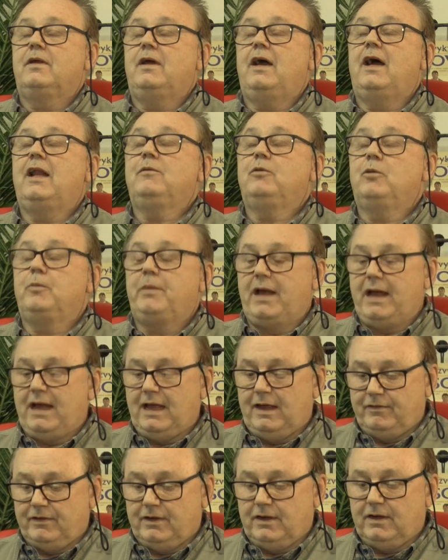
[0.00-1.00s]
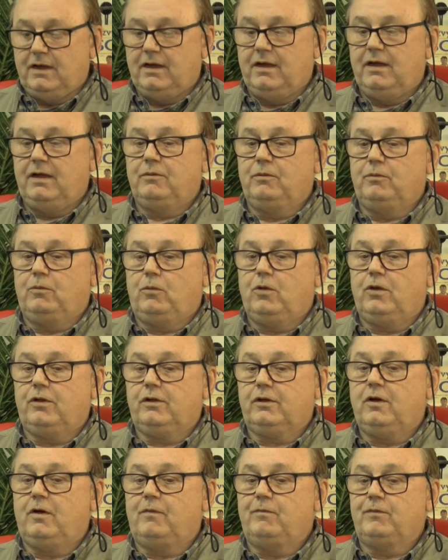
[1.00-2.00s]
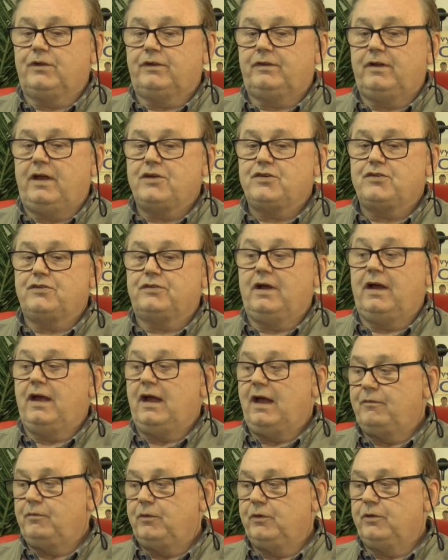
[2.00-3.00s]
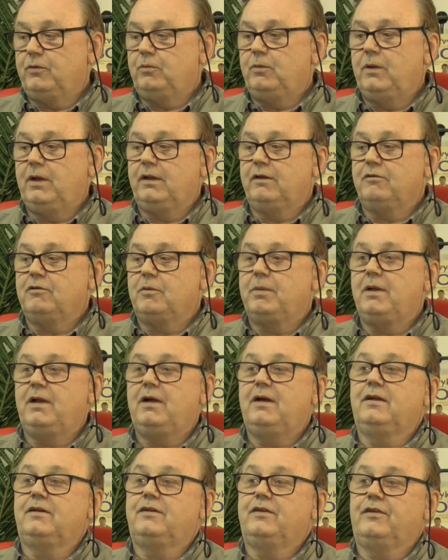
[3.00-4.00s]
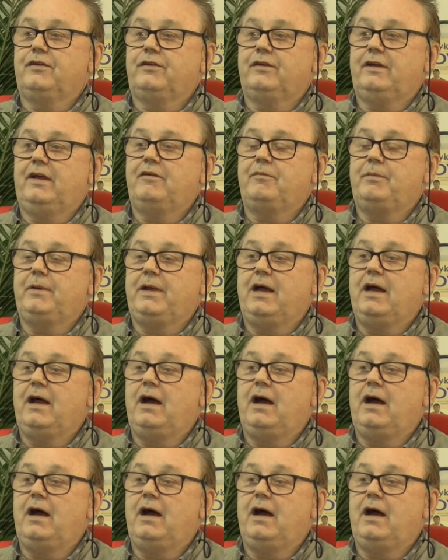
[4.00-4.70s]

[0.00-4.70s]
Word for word: animal behaviour, and one of the conversations I have with them when they're applying to the C F P A,